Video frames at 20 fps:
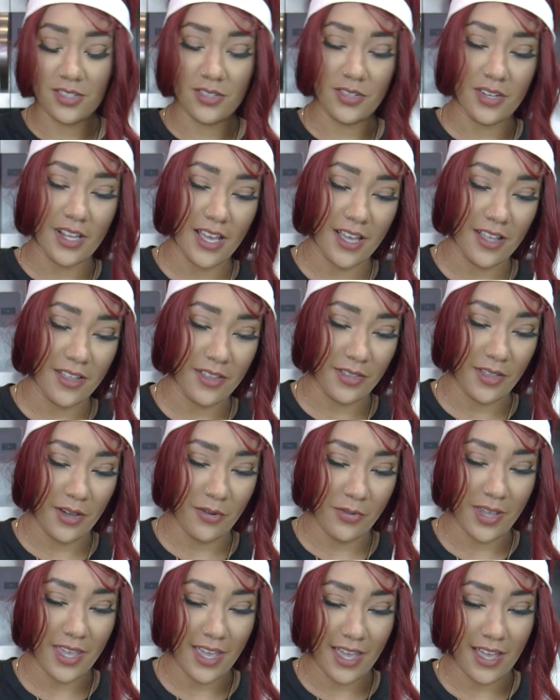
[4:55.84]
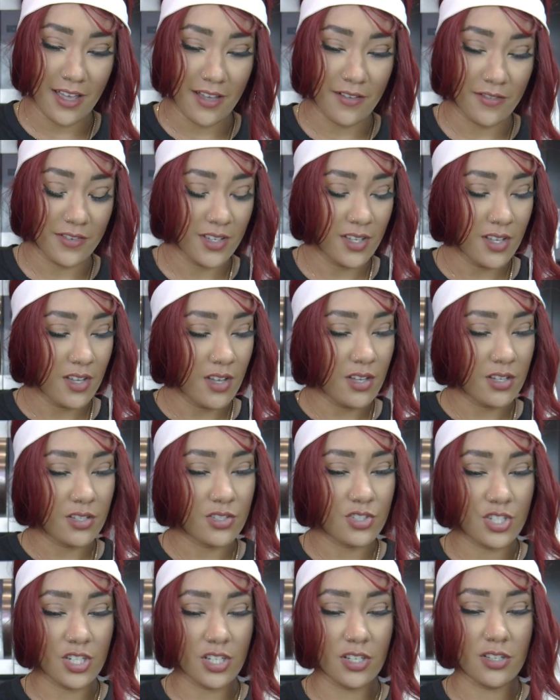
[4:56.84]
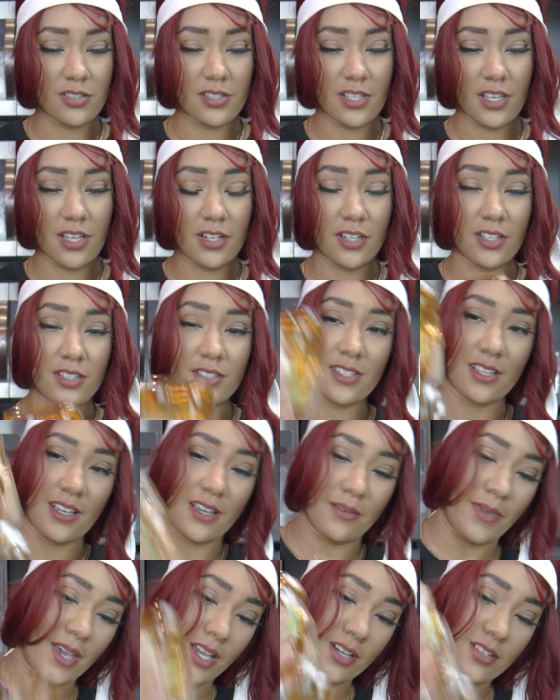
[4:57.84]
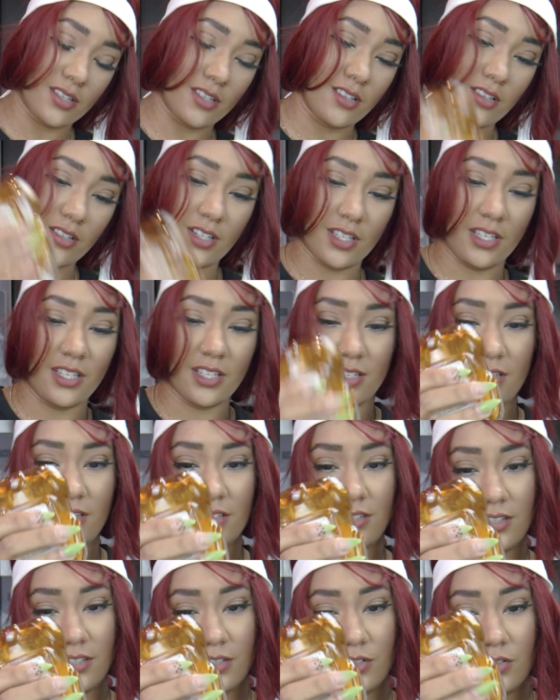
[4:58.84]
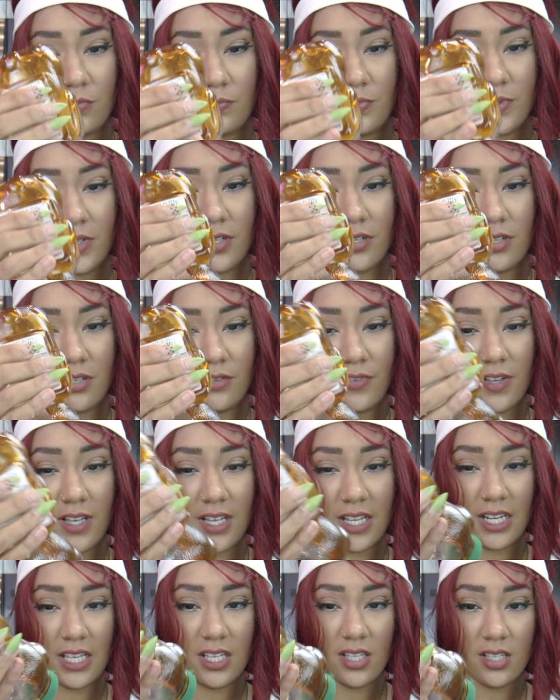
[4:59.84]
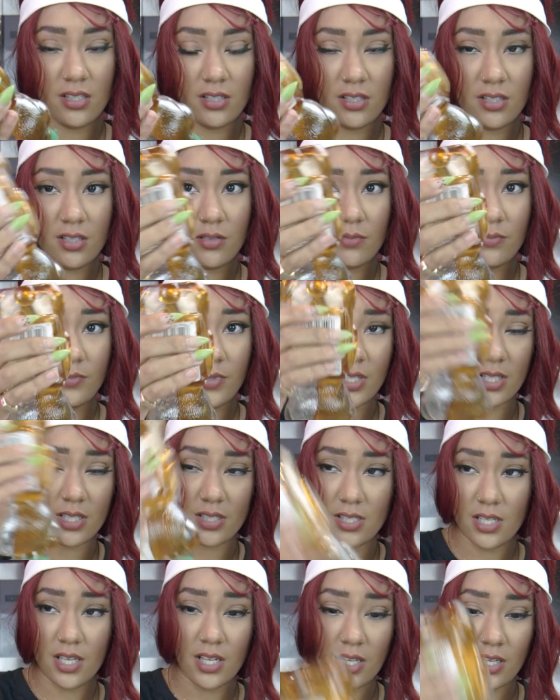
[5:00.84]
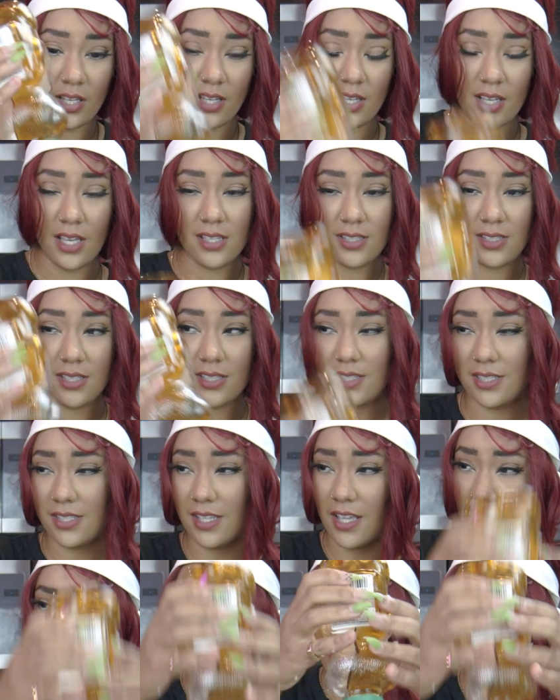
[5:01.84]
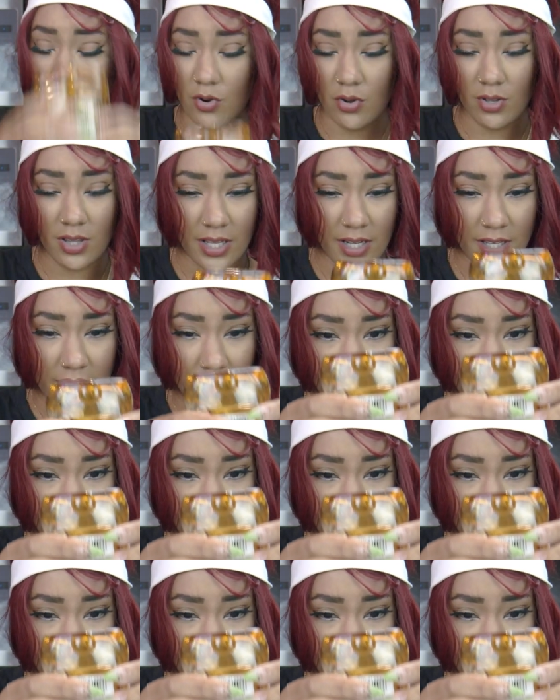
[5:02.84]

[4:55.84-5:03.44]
Now that we have Chingos the onions, I'm actually gonna get a little bit of honey because honey has the same prolytic